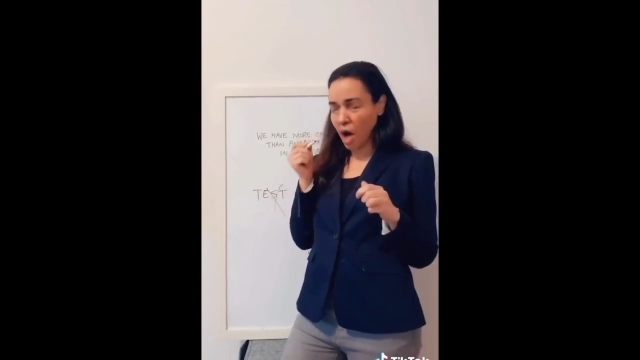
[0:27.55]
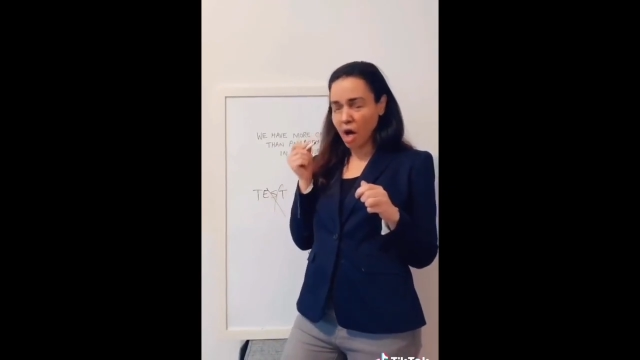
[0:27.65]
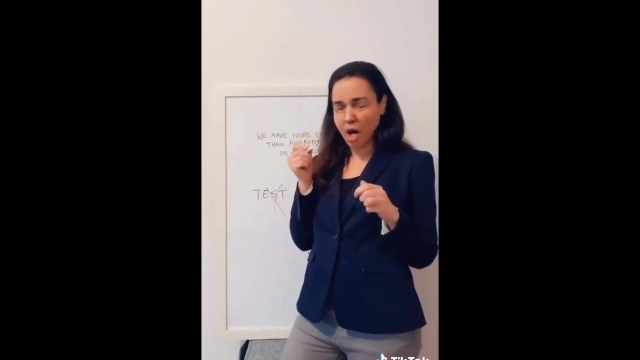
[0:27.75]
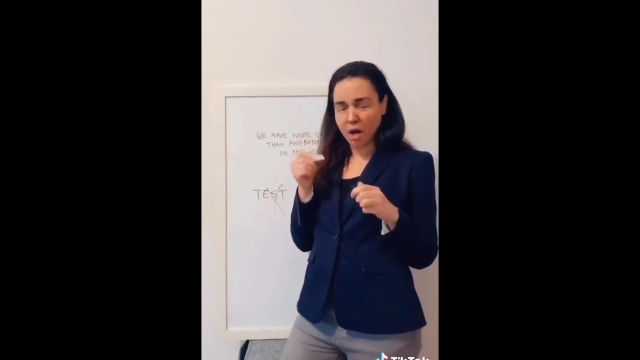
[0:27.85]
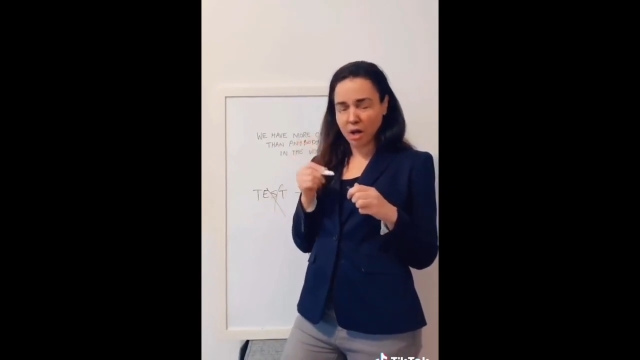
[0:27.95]

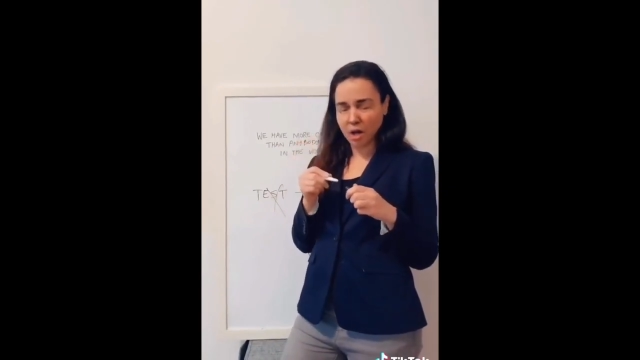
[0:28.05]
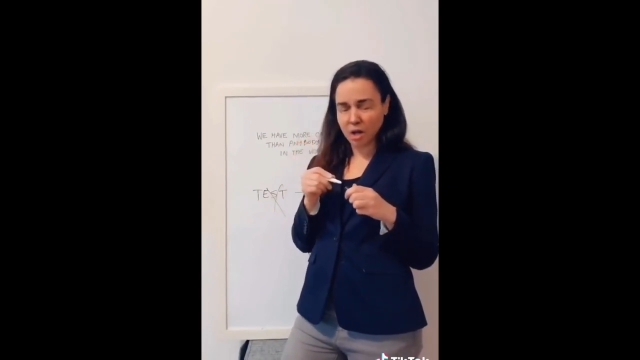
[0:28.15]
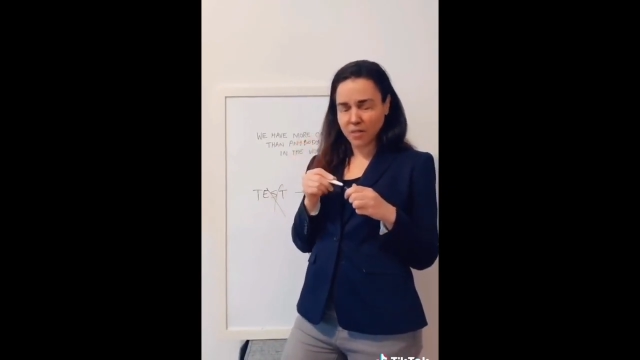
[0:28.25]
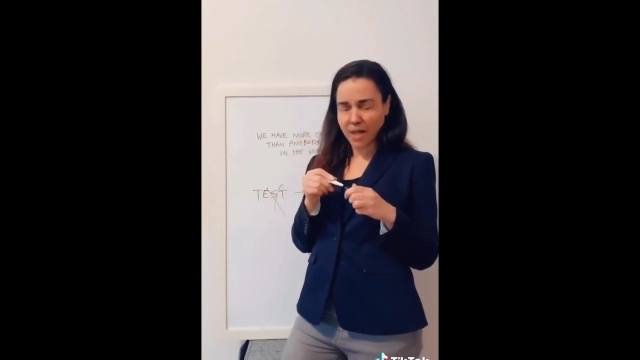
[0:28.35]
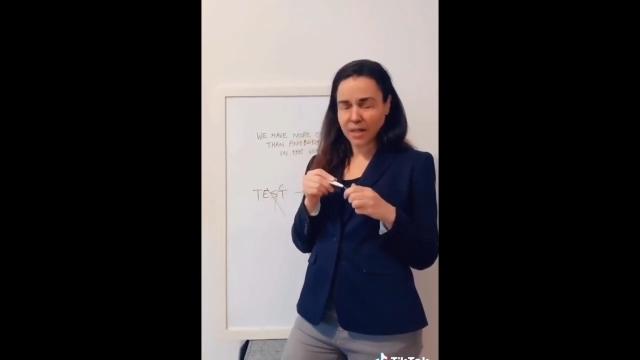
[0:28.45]

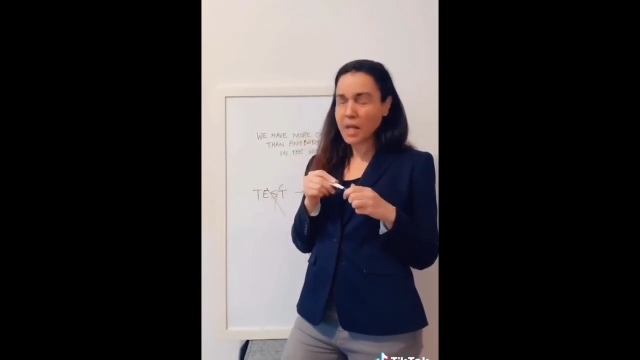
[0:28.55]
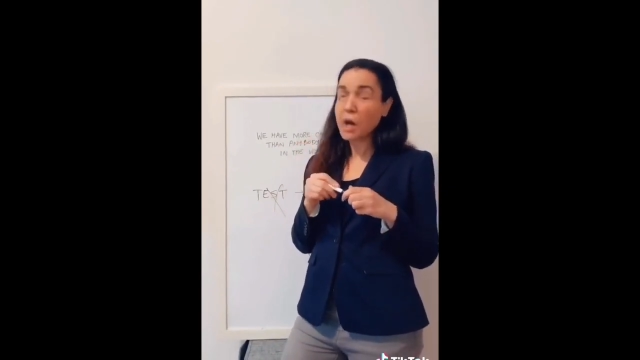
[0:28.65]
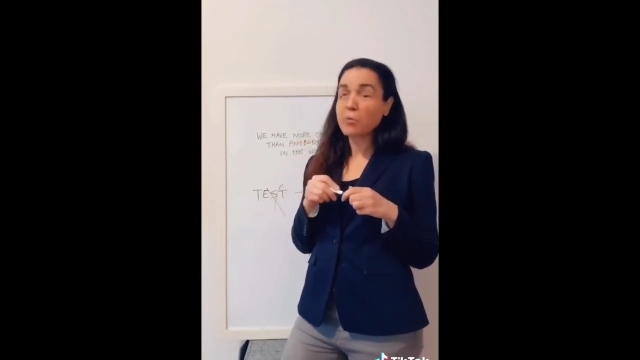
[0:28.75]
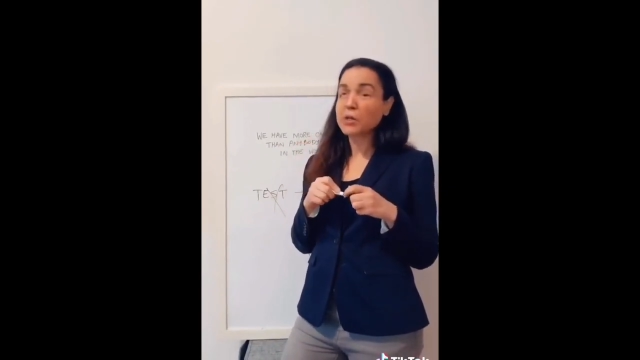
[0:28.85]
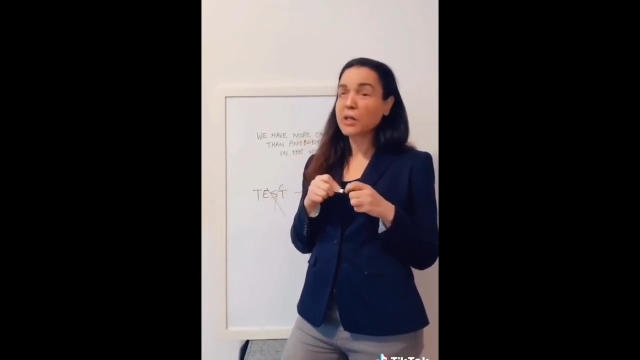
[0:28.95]
They
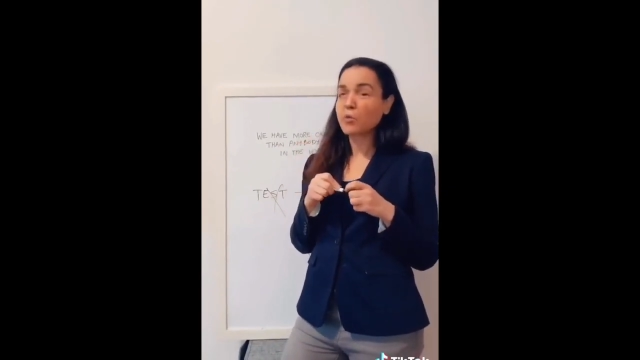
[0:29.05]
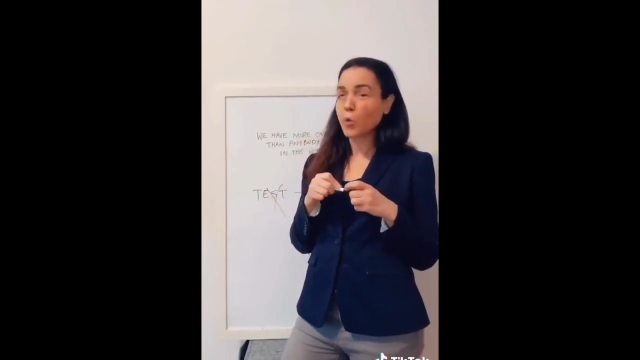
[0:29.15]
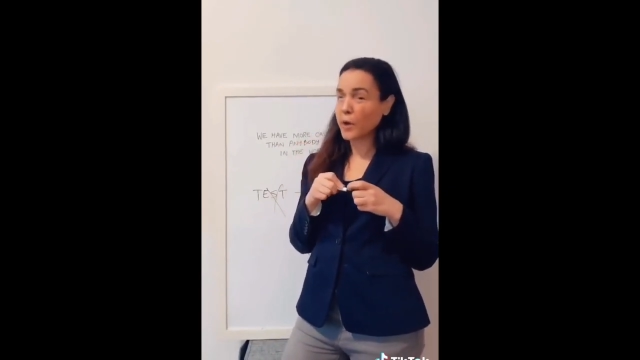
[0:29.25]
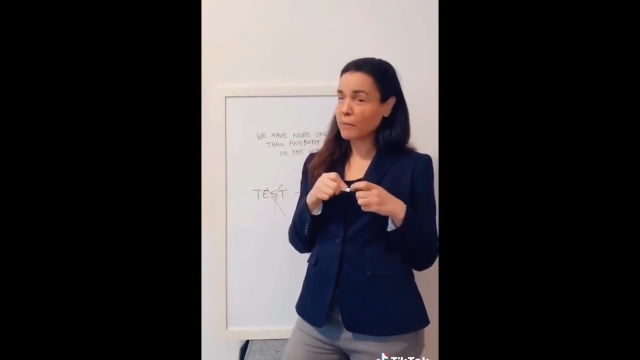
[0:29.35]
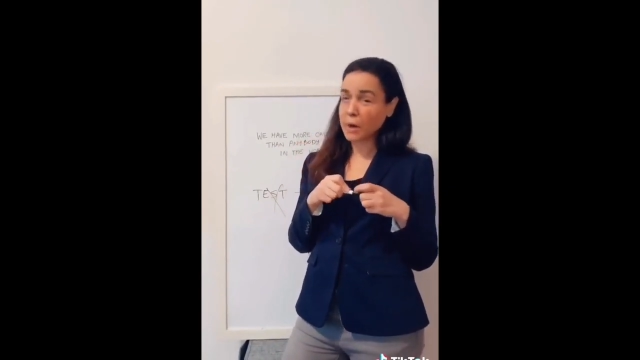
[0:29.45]
can't believe what
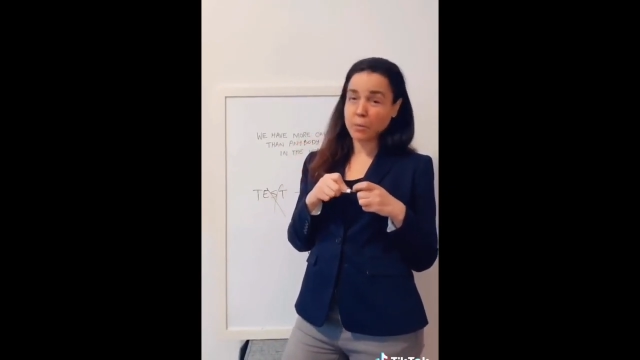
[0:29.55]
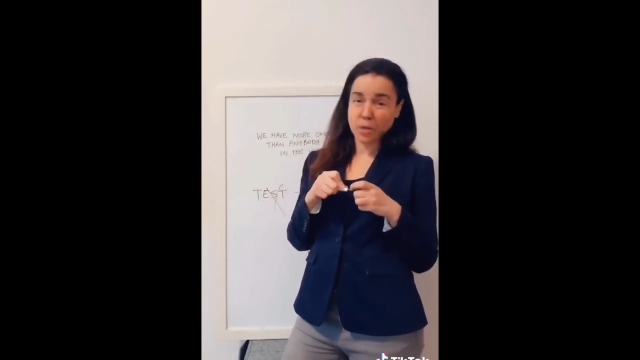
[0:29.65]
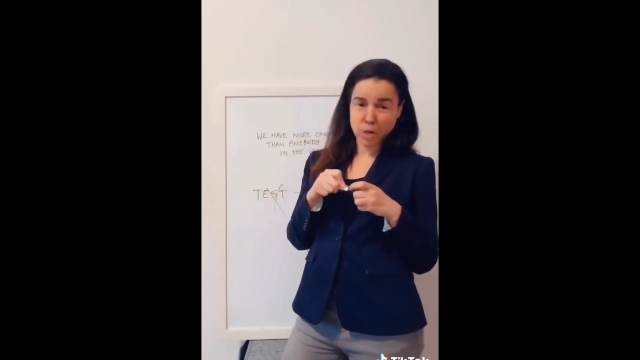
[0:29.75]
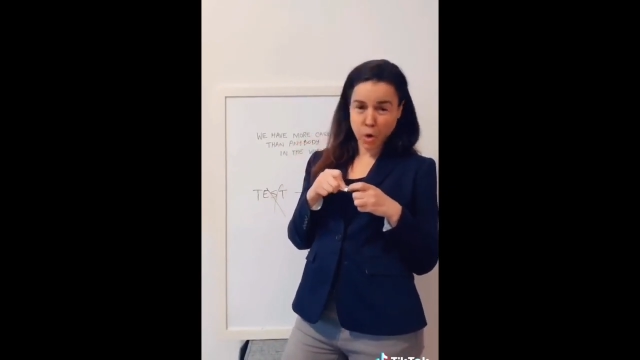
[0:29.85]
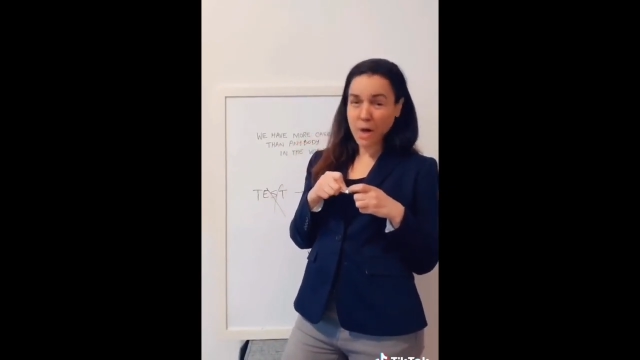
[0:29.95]
we've been able
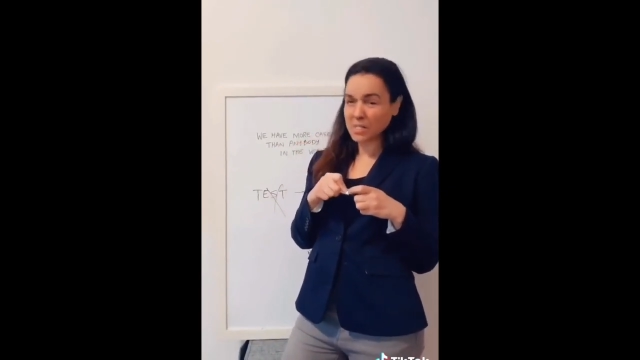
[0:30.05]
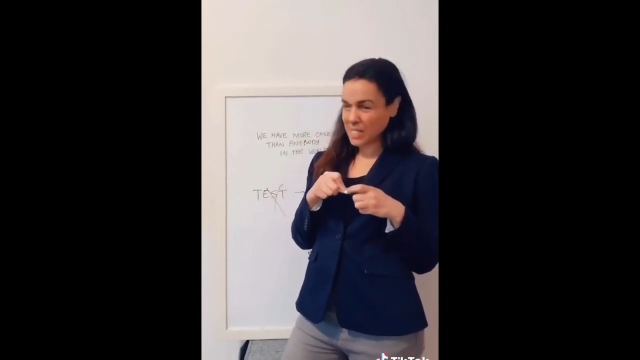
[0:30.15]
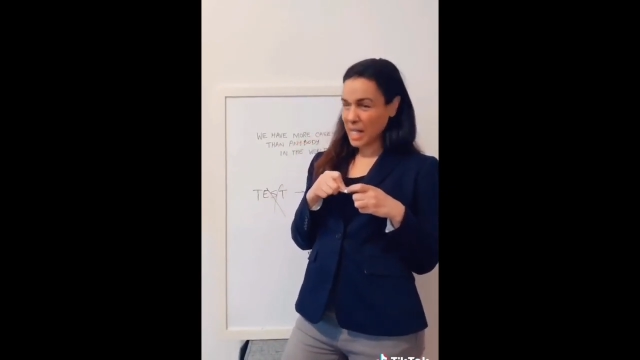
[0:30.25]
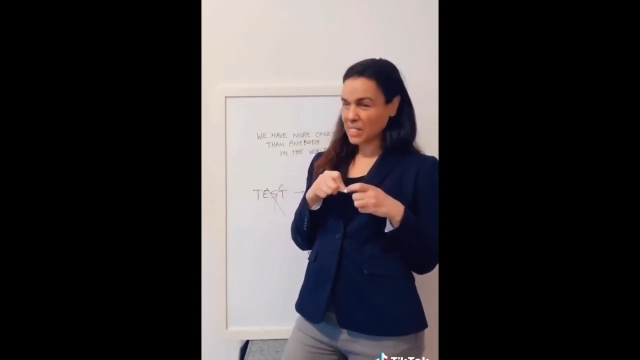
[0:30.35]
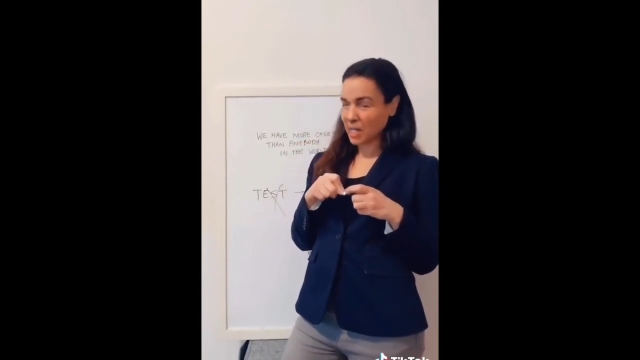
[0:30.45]
to do on
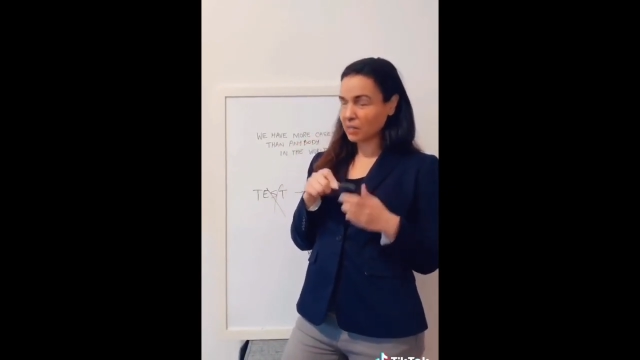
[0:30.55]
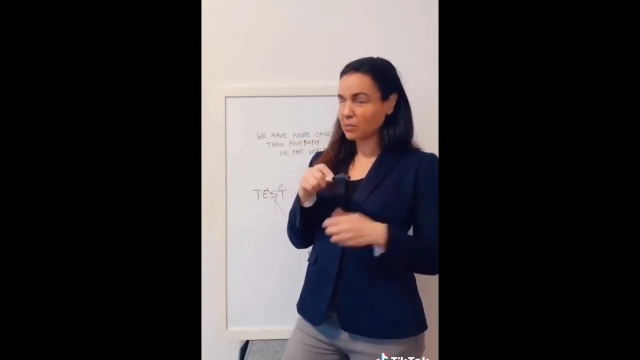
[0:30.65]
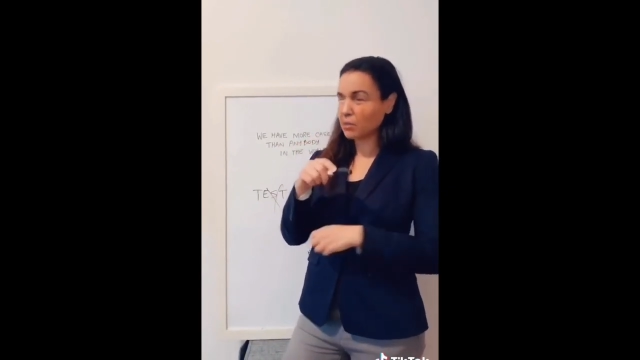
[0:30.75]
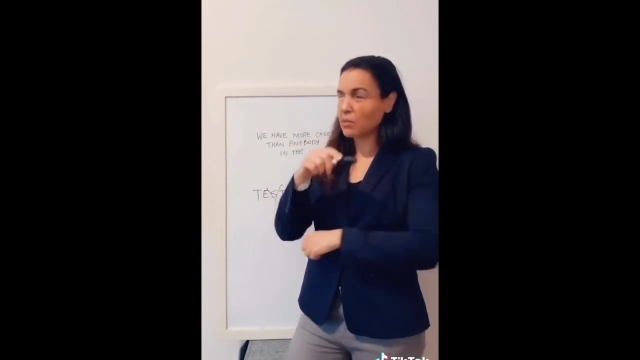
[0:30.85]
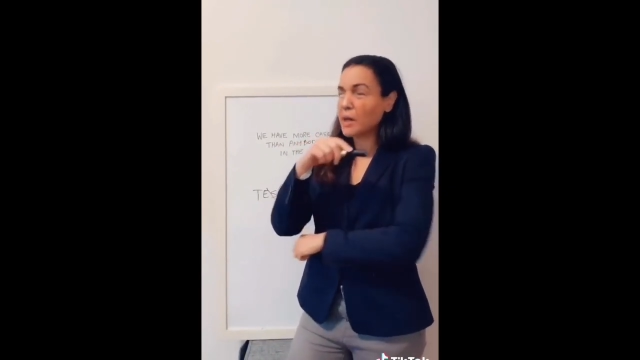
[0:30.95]
testing.